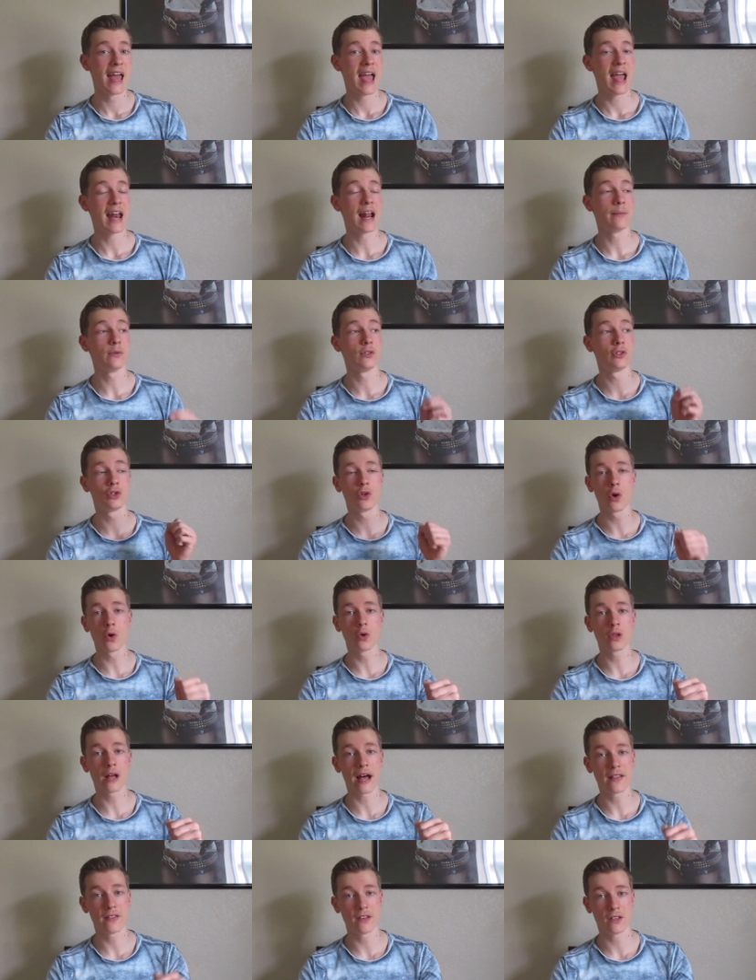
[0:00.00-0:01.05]
And I'm so
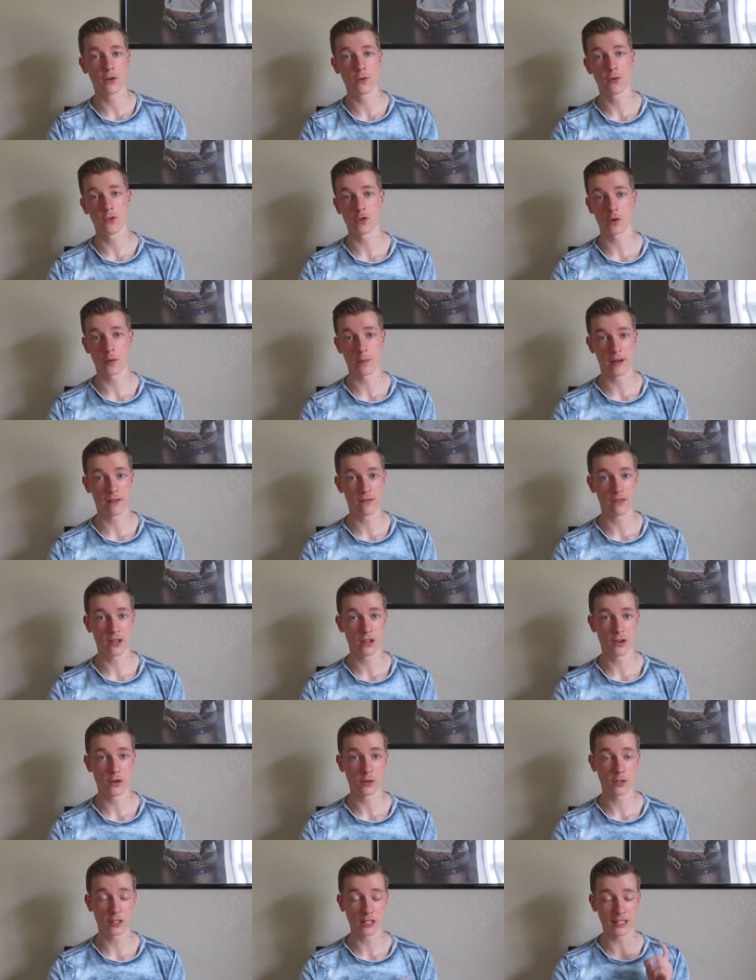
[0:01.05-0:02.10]
glad that you enjoy my
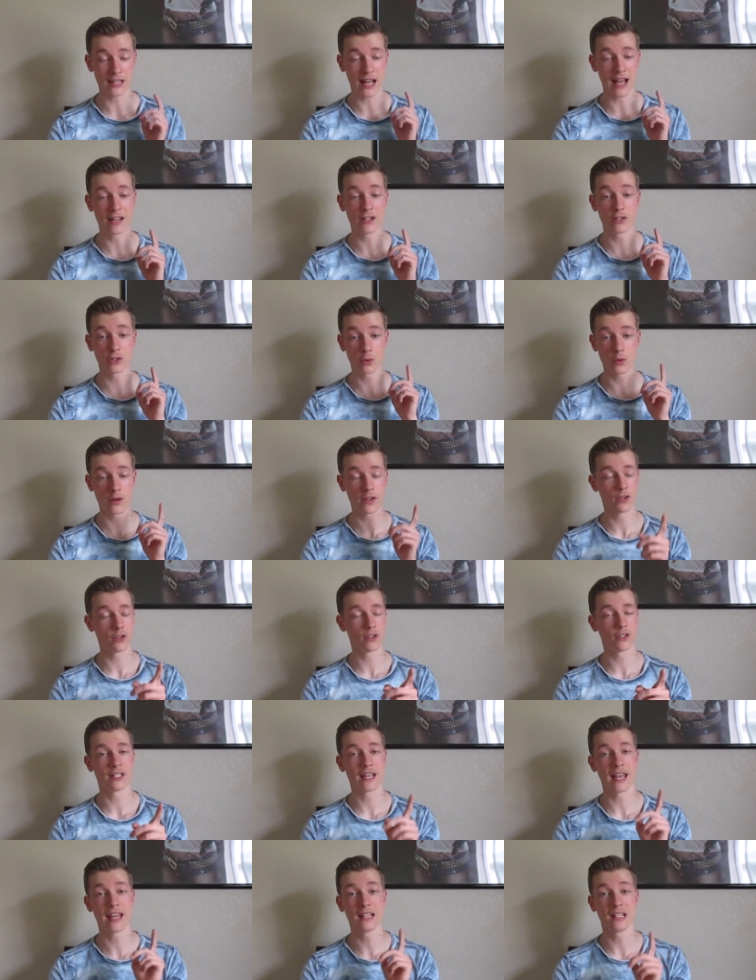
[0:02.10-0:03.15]
videos because I enjoy
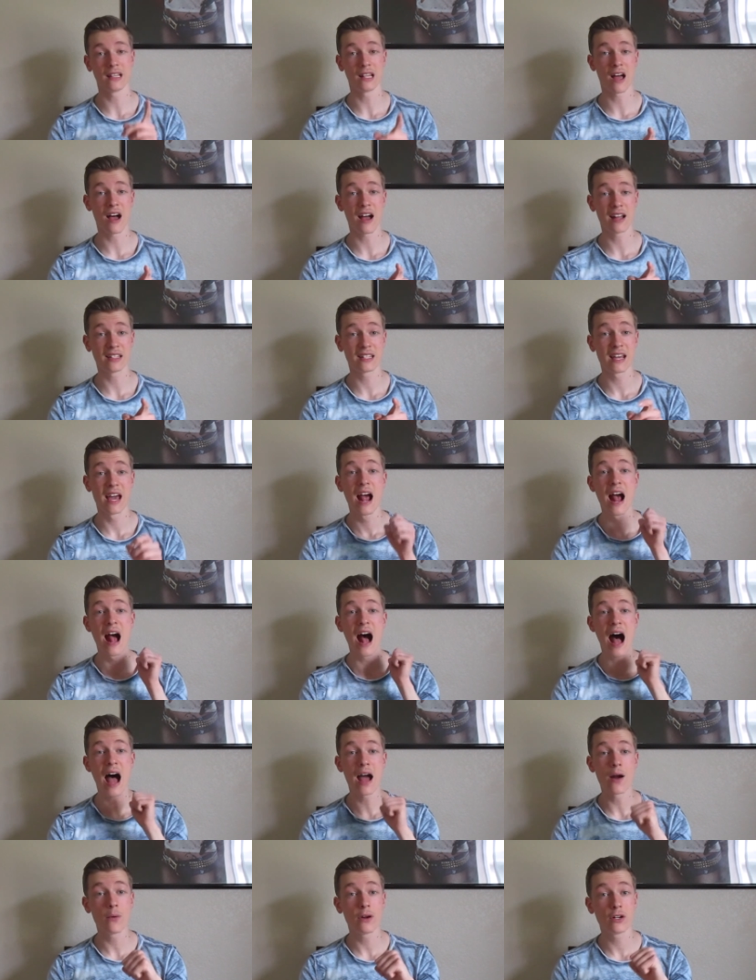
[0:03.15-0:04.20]
yours a lot.
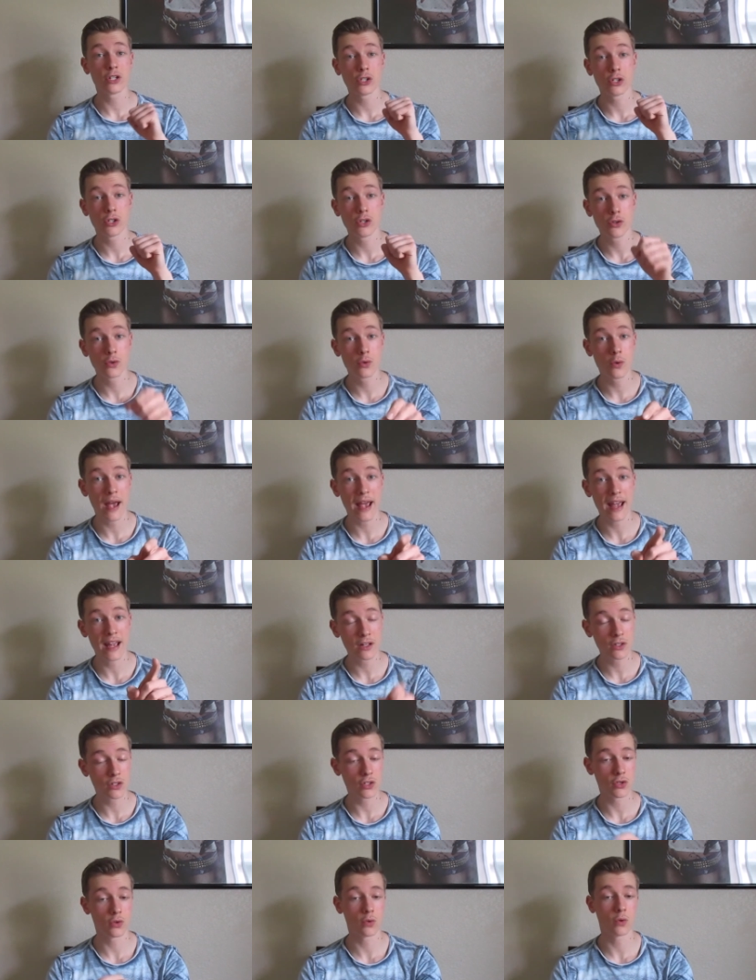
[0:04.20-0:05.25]
I wish you
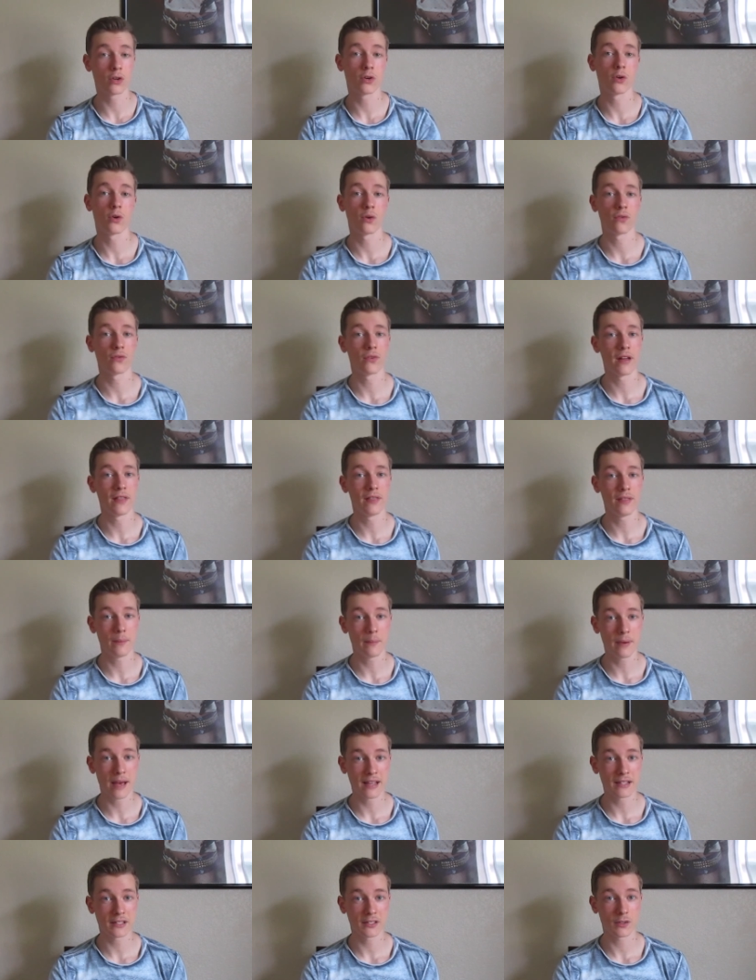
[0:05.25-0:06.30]
and your girlfriend the
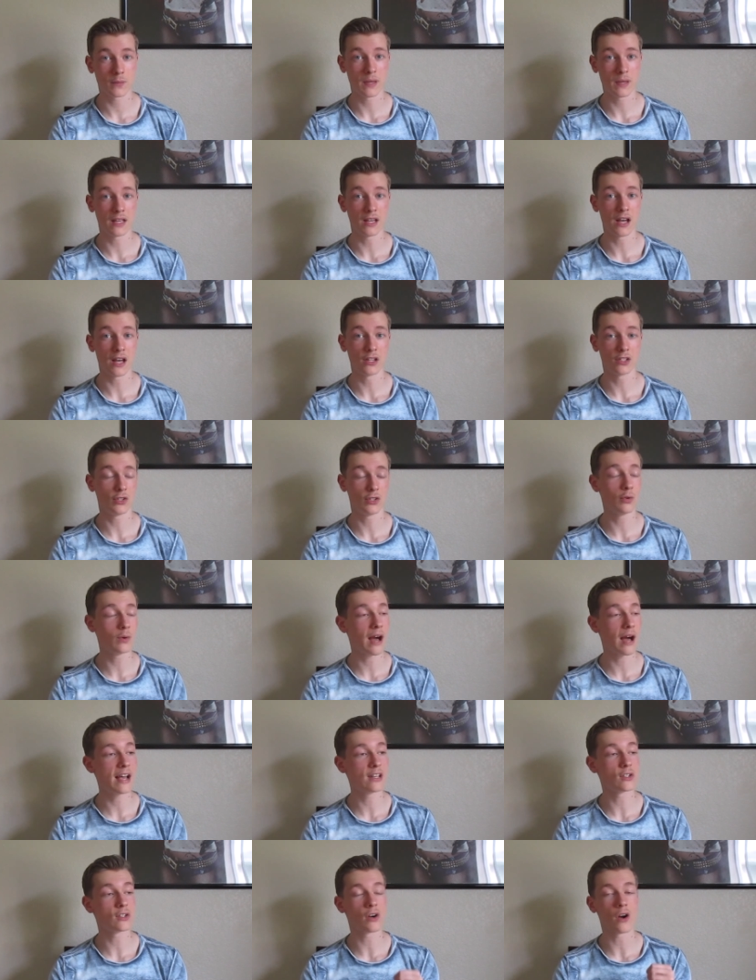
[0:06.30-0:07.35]
best because you
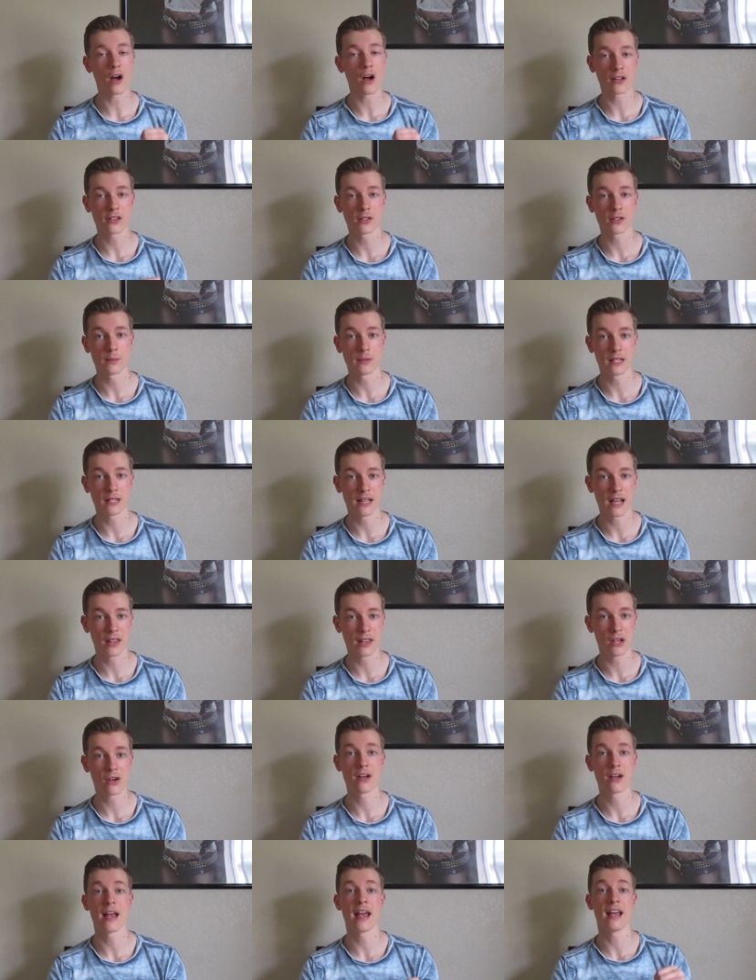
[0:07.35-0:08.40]
guys are awesome
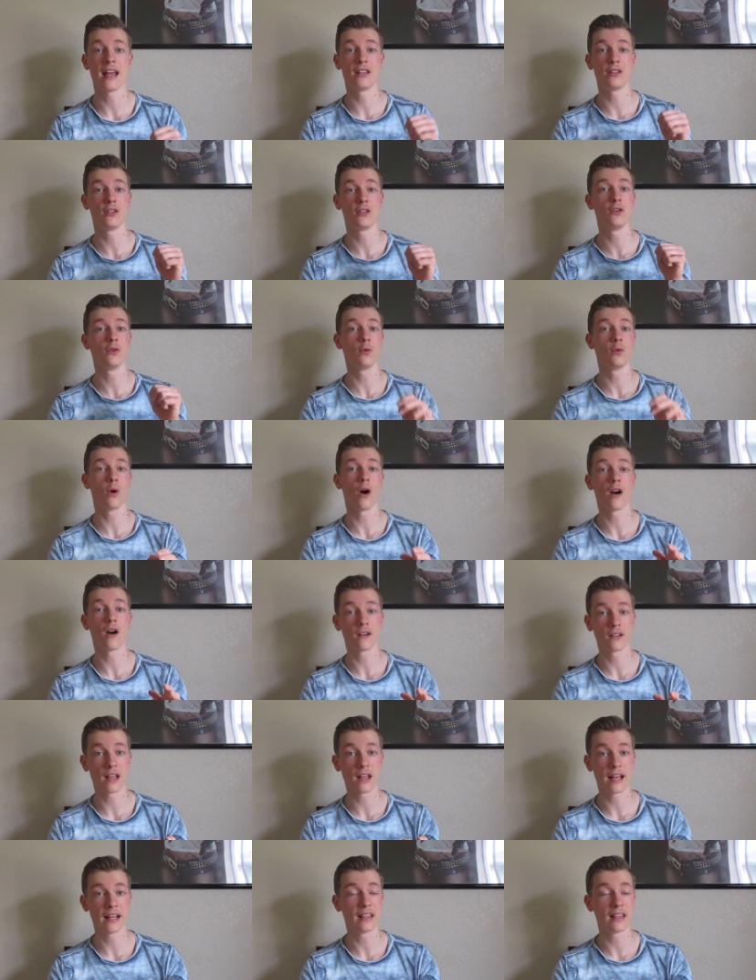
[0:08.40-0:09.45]
together and you are
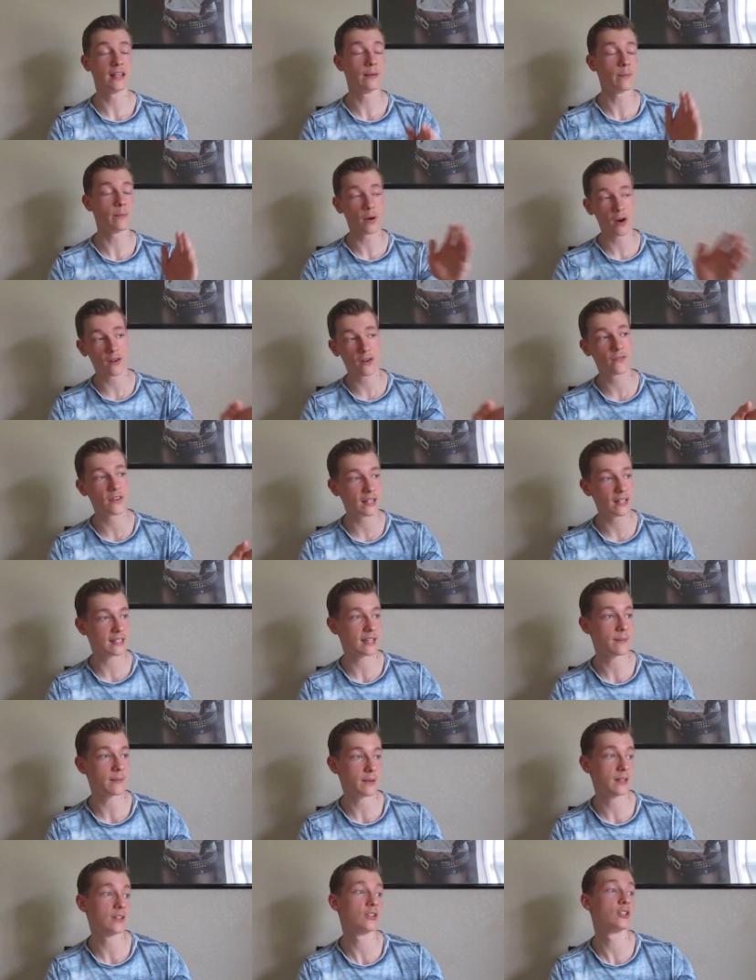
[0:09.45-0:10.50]
like the perfect
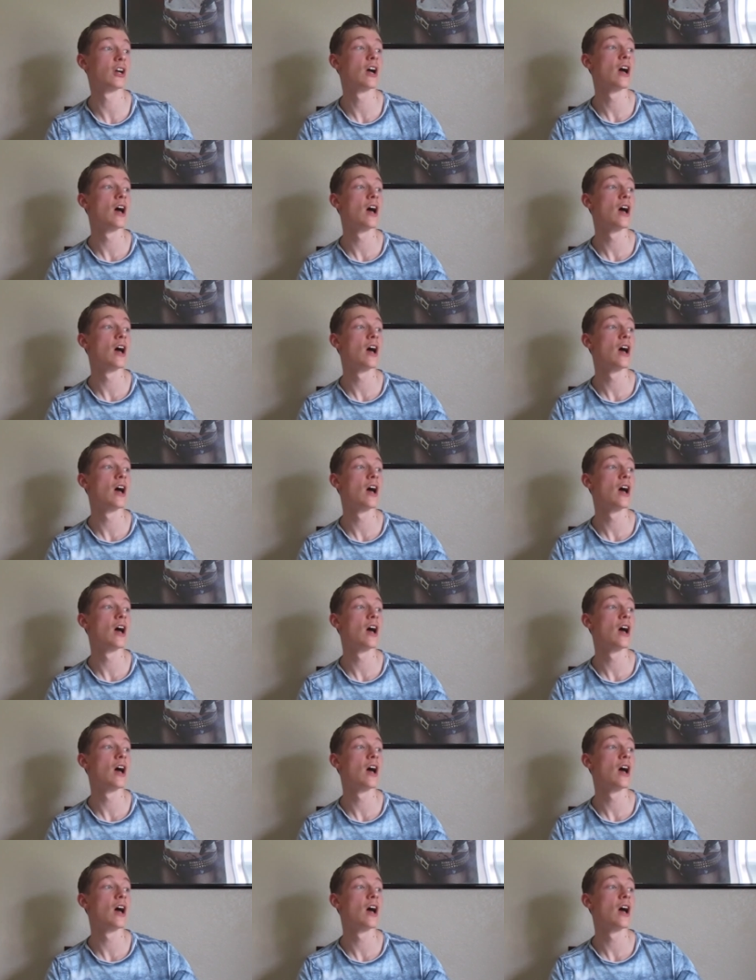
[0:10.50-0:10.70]
image